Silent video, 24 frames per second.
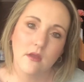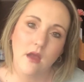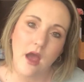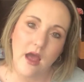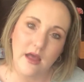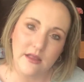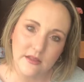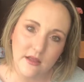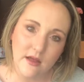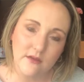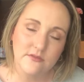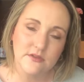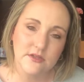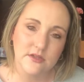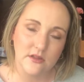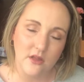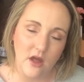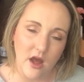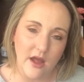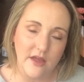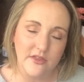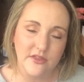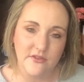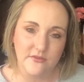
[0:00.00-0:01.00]
I loved a
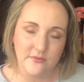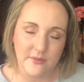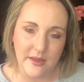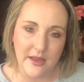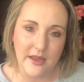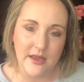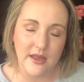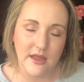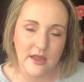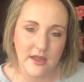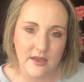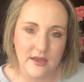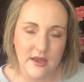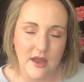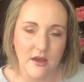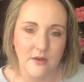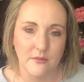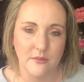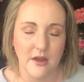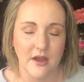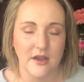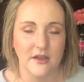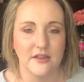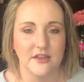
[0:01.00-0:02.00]
lot at the beginning, and now
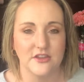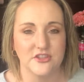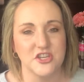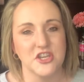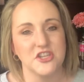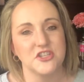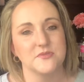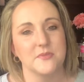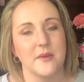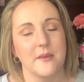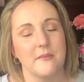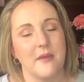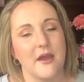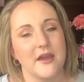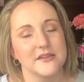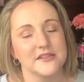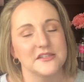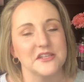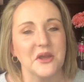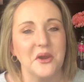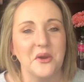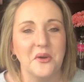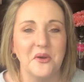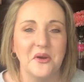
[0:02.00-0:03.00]
I'm kind of like changing my mind.
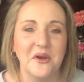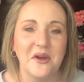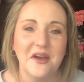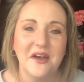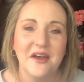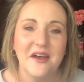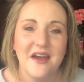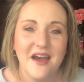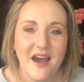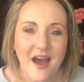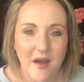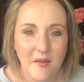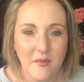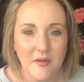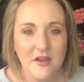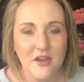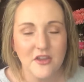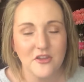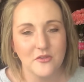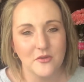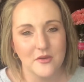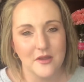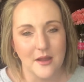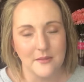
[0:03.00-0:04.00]
So I'm going
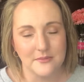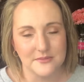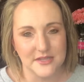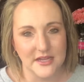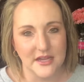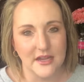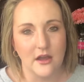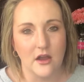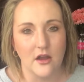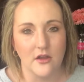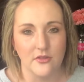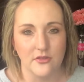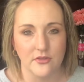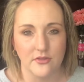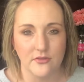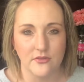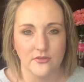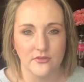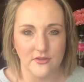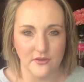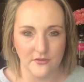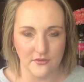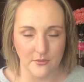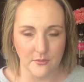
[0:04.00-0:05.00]
to do an update on
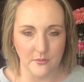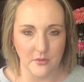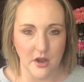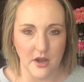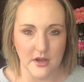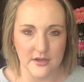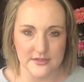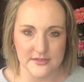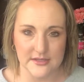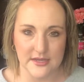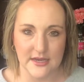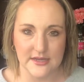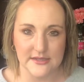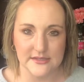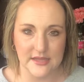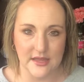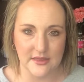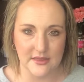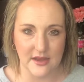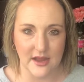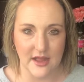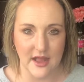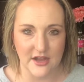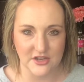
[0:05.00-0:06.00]
different products that I
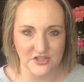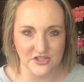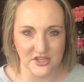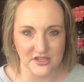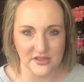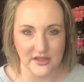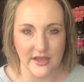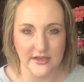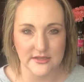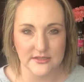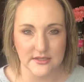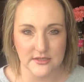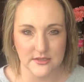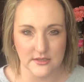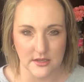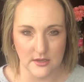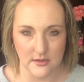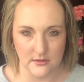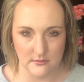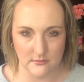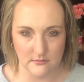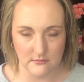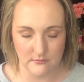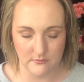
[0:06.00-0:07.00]
said that I actually liked, and
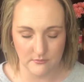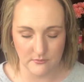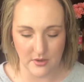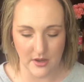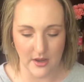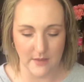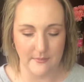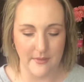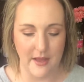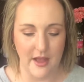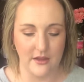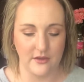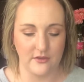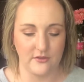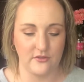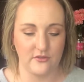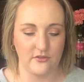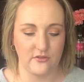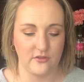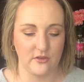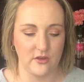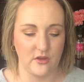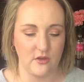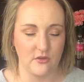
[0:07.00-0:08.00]
then bring it back and,
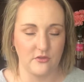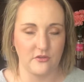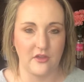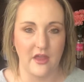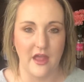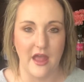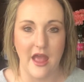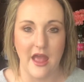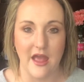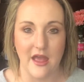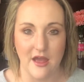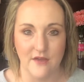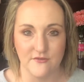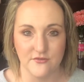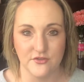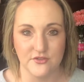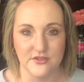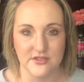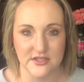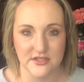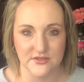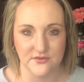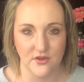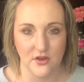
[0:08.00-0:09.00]
you know, say, hey, I've
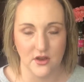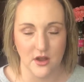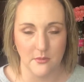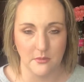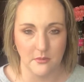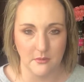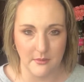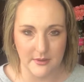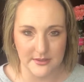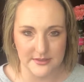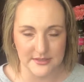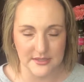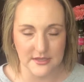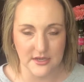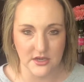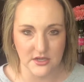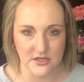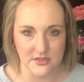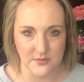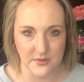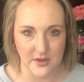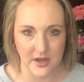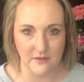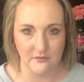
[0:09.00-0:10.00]
used these for a couple months and
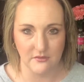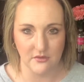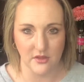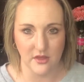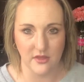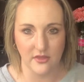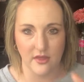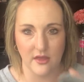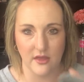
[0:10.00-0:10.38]
here's what I really